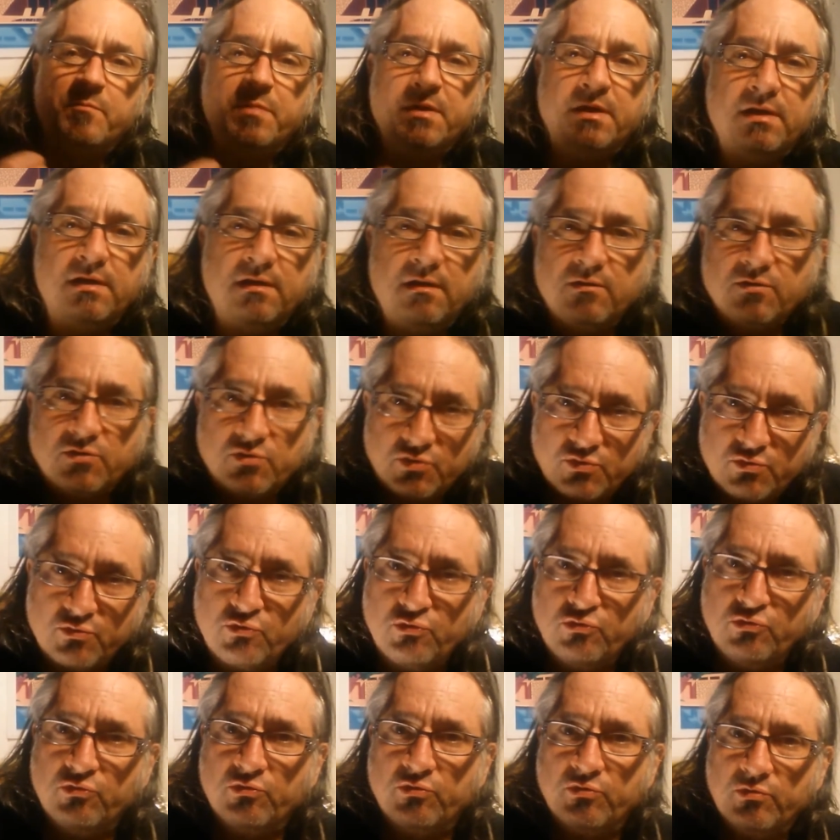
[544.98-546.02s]
be
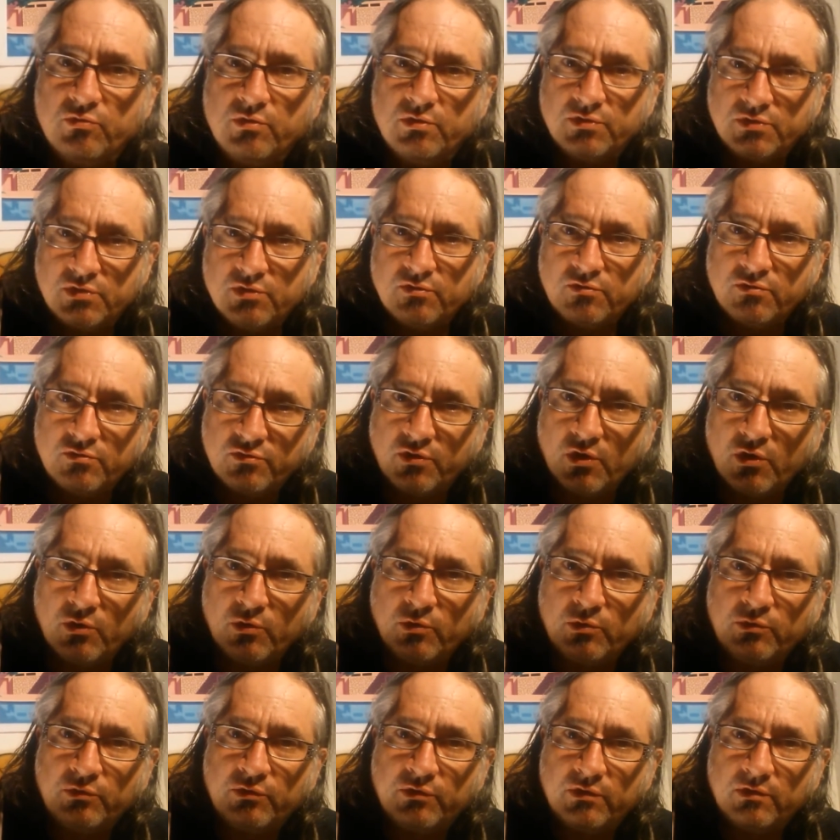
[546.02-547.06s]
true to
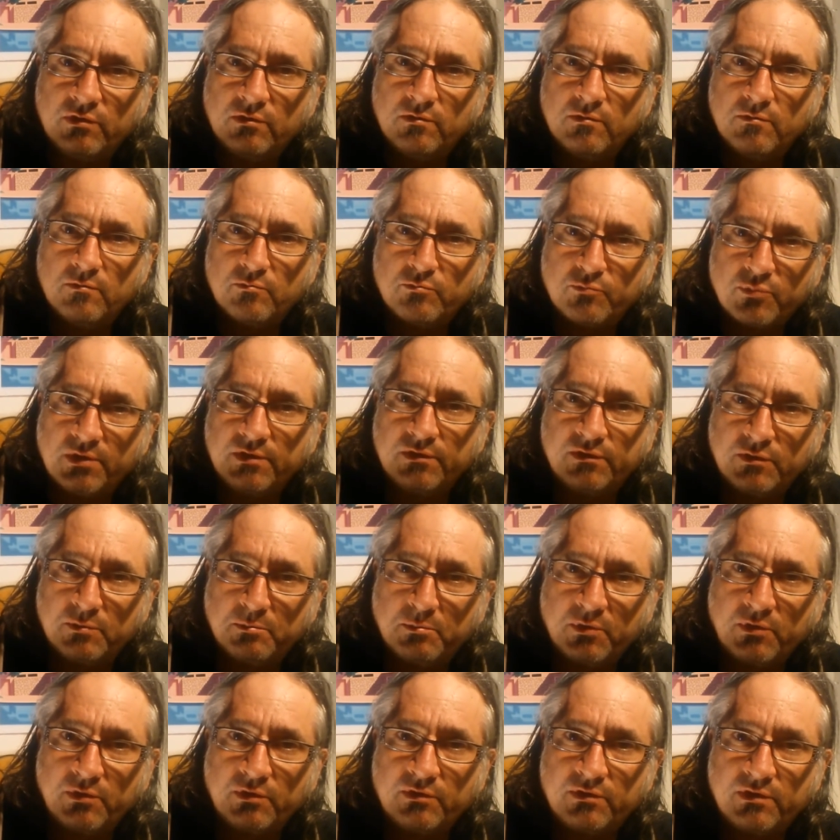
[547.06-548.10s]
those
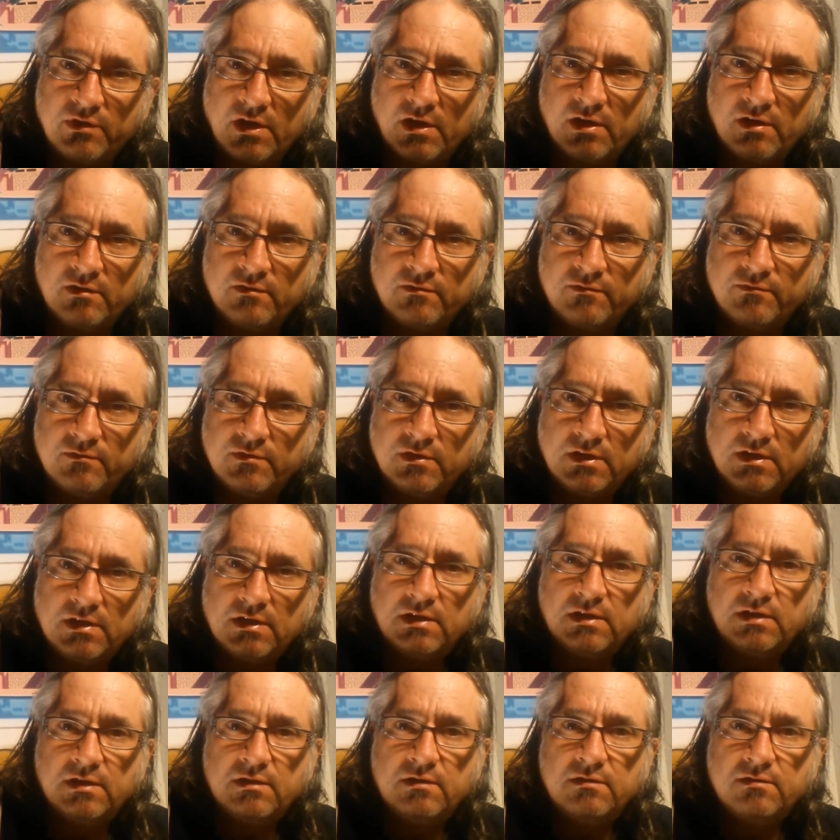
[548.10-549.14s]
principles of
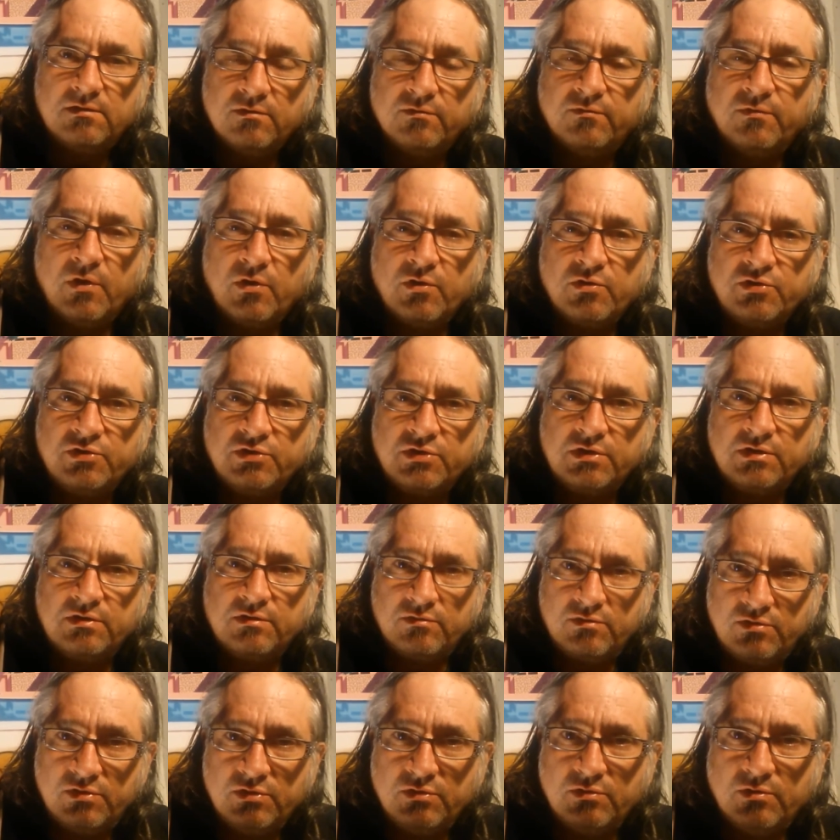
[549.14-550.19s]

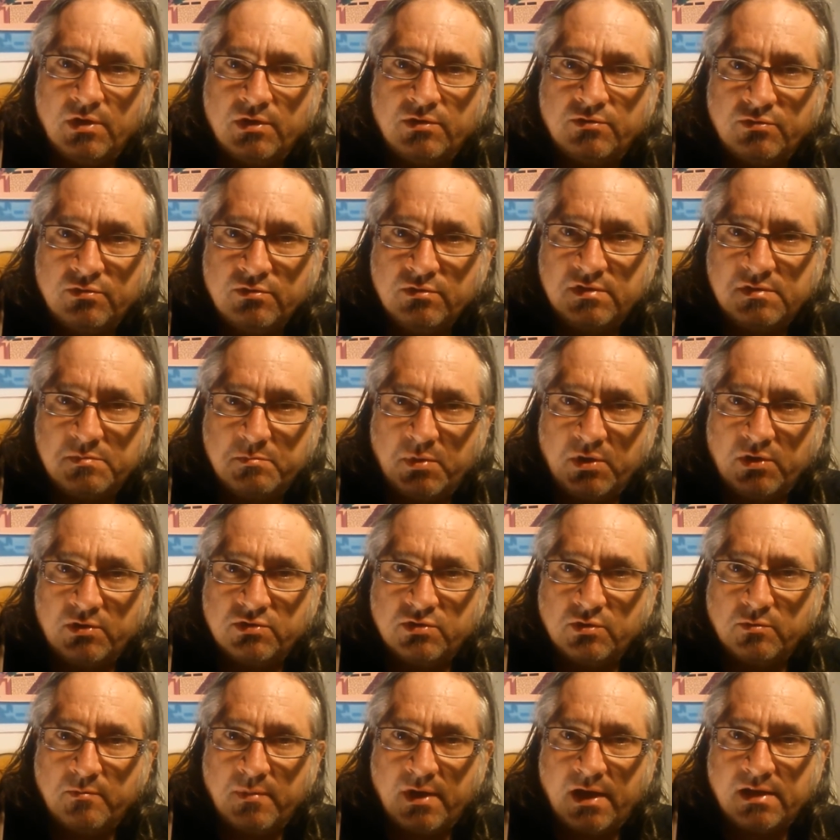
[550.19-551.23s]
devotion to a true
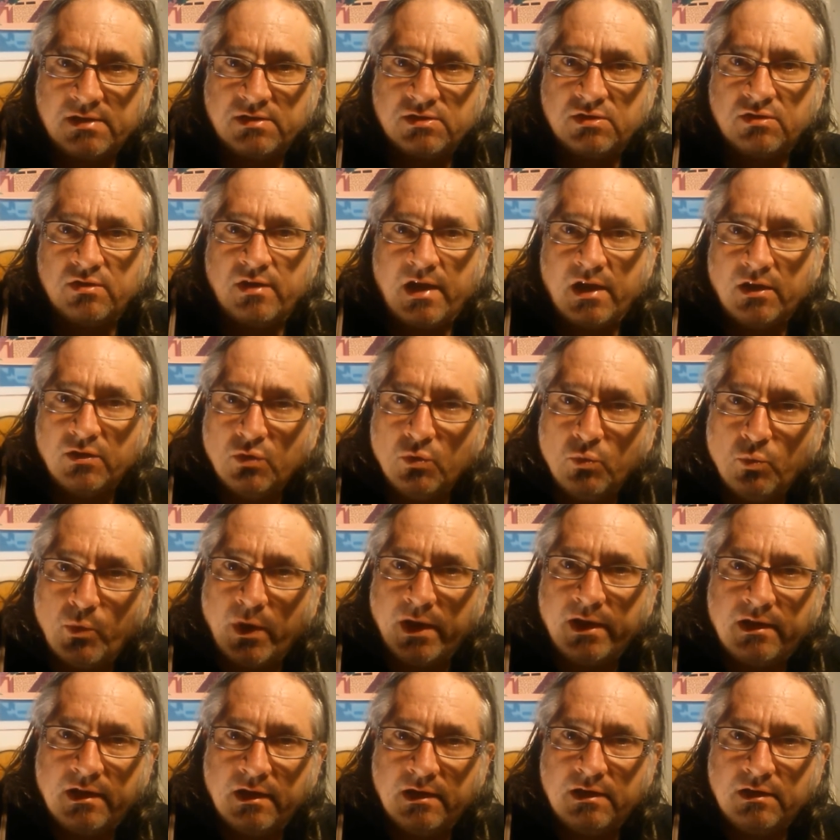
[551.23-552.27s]
spiritual master and
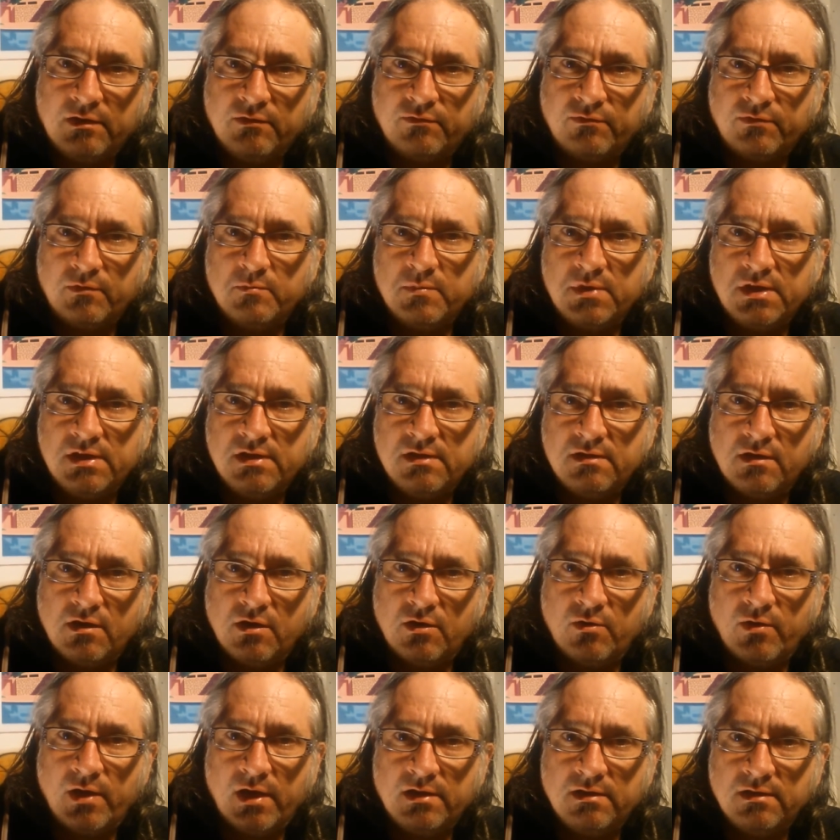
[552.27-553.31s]
awakening from
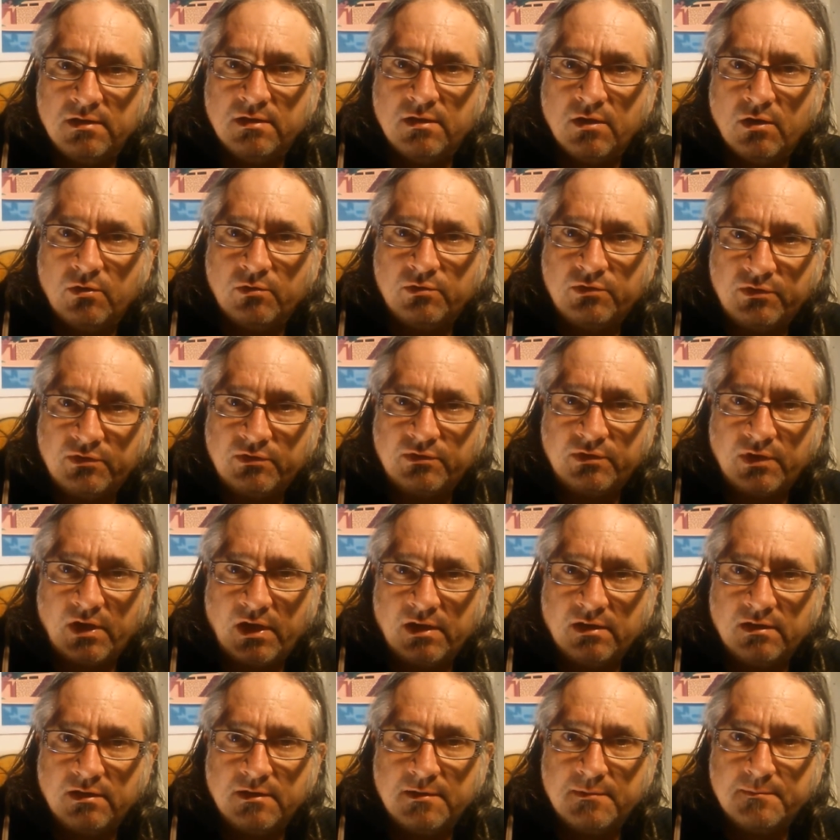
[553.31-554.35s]
ego and ego
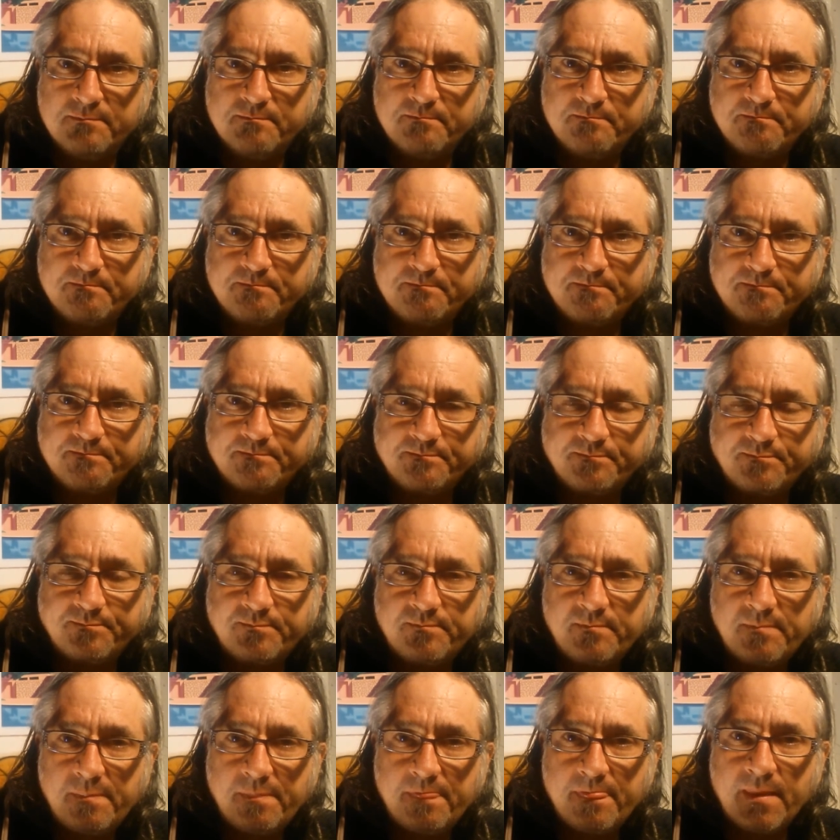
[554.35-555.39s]
society.
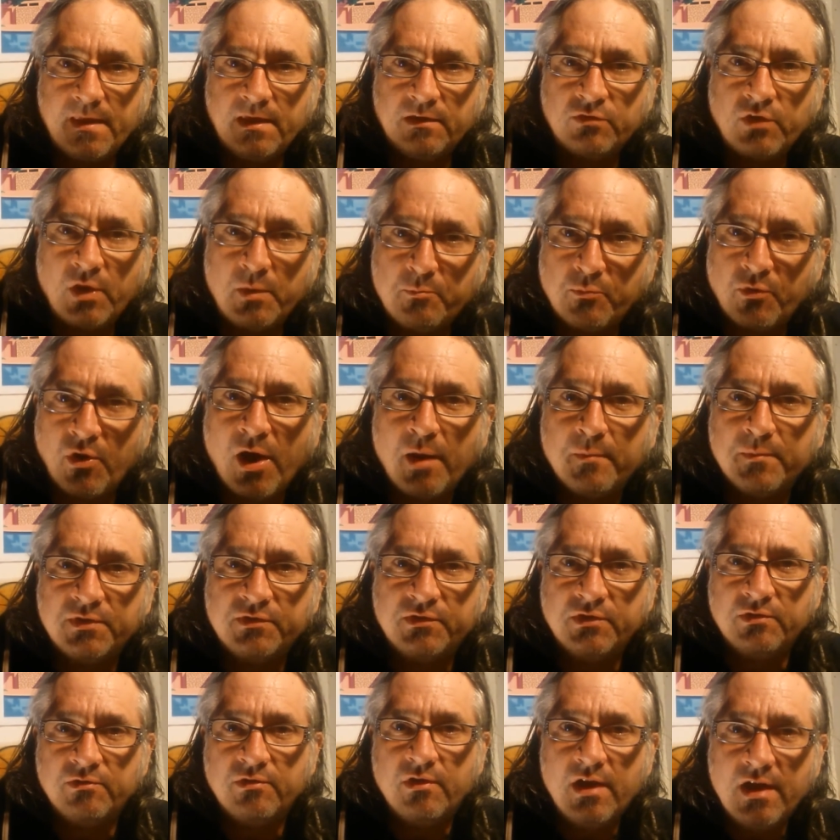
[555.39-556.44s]
So I
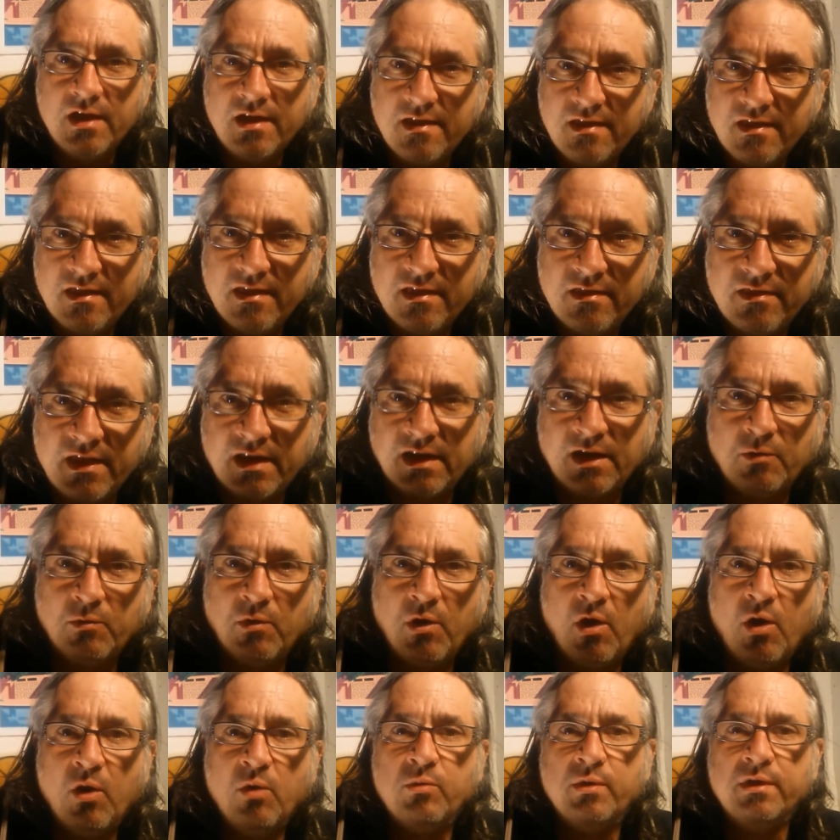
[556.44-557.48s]
promise you that I will
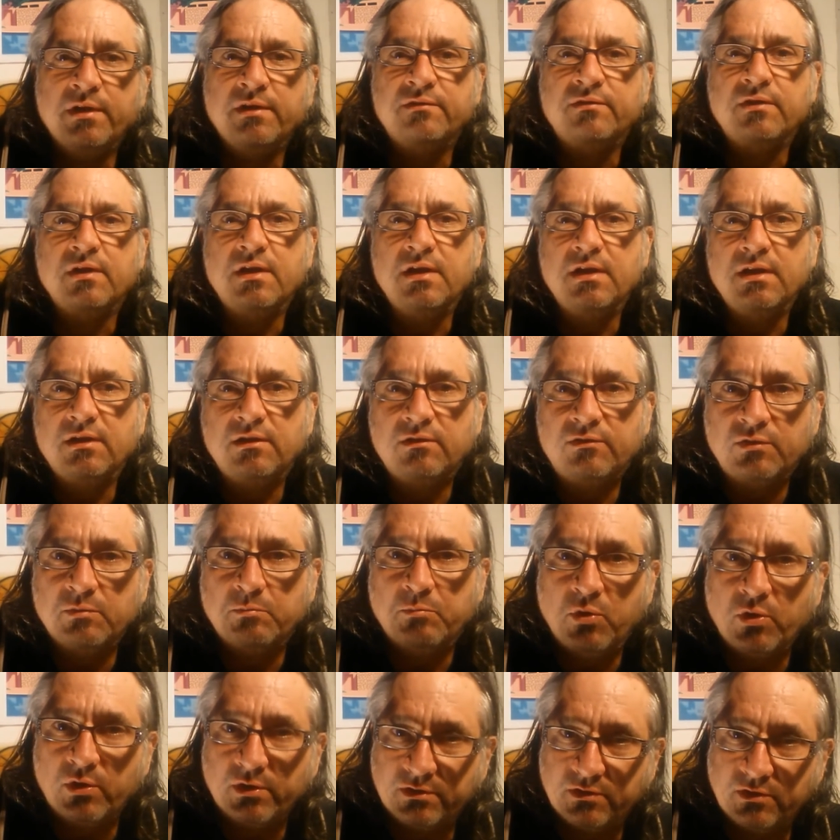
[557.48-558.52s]
always
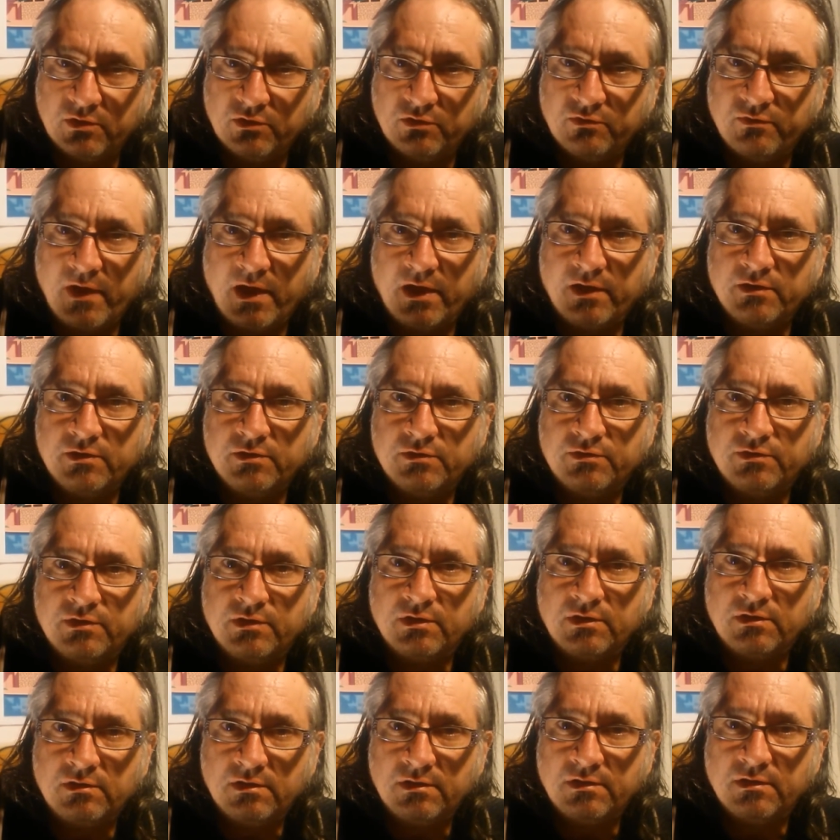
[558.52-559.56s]
support those values
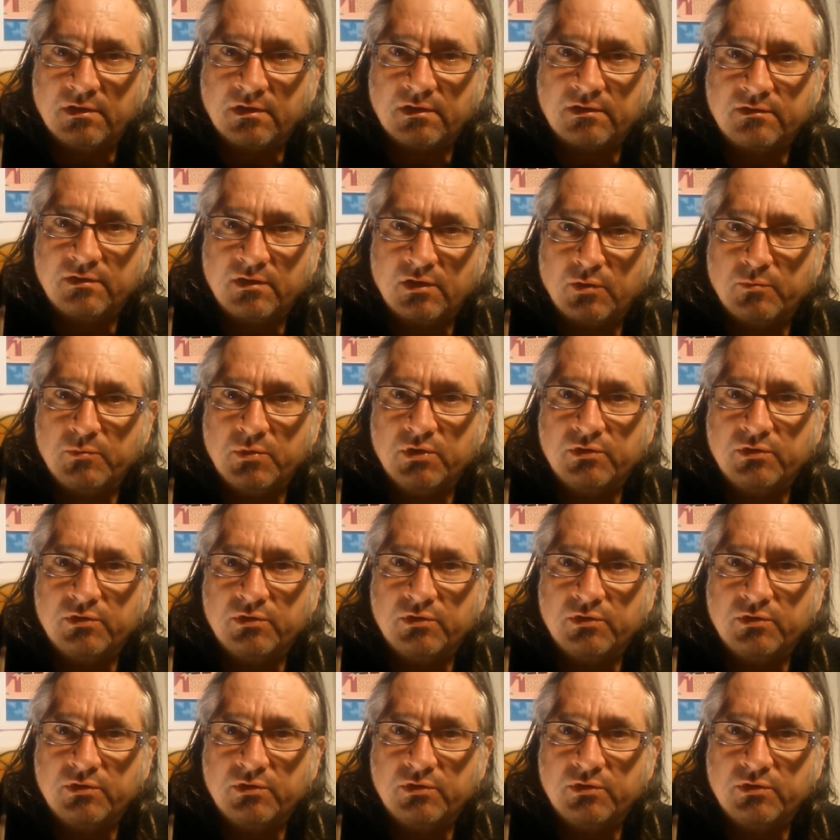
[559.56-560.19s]
in our lyrics and our